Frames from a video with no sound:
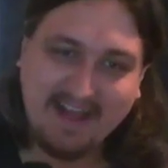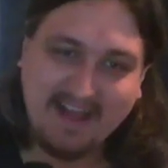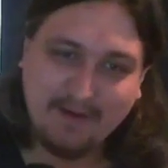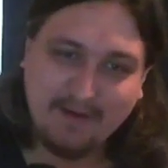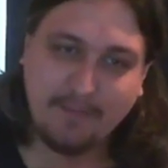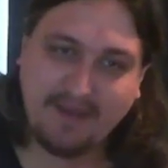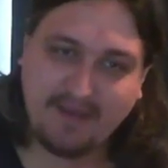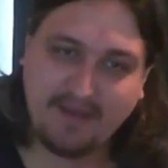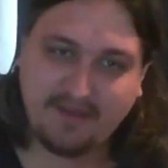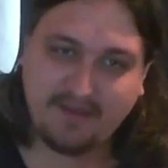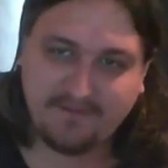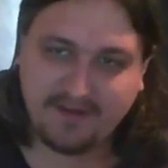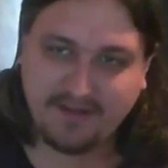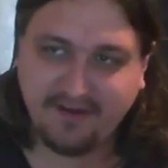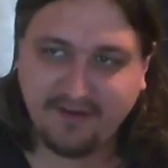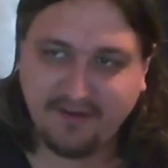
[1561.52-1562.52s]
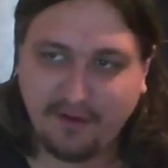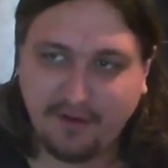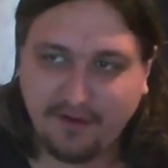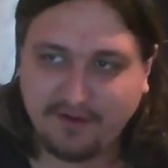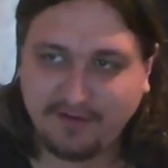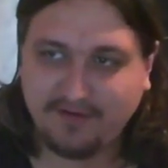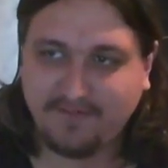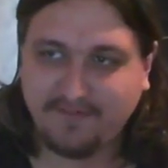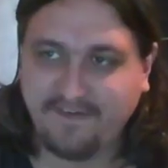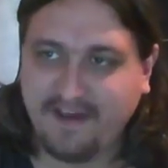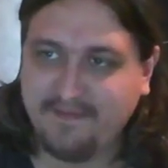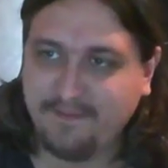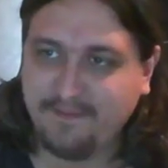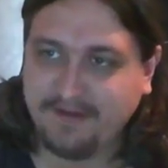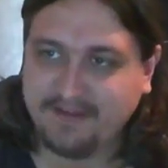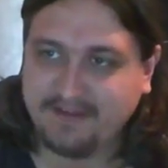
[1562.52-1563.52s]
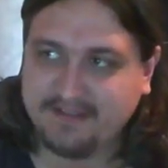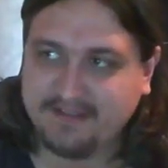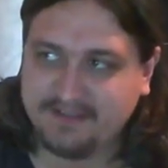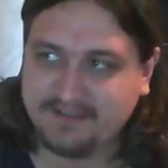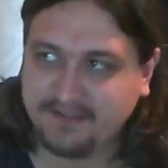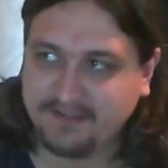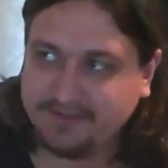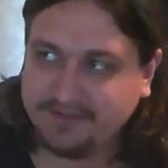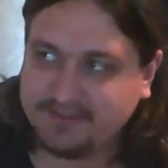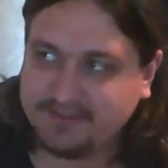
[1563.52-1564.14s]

well, make your video yeah. longer than five minutes. That's a good